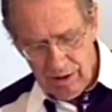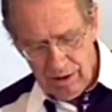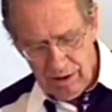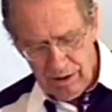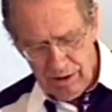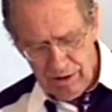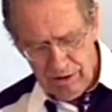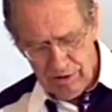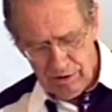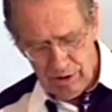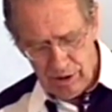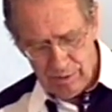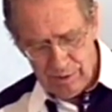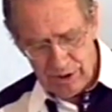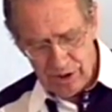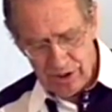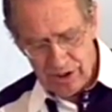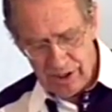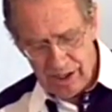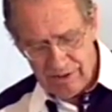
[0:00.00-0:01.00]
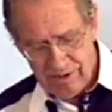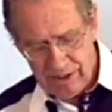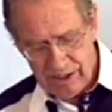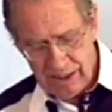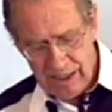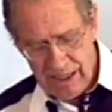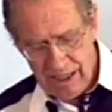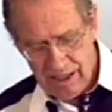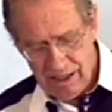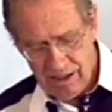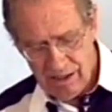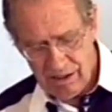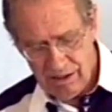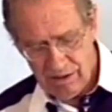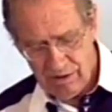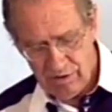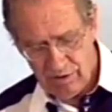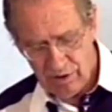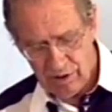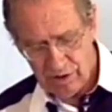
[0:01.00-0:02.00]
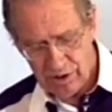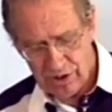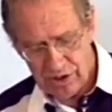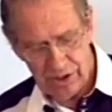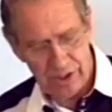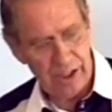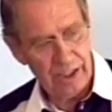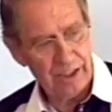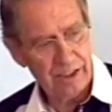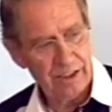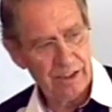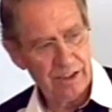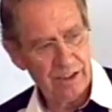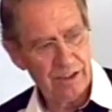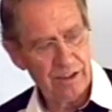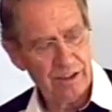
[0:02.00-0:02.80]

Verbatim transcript: Romans 7, verse 6.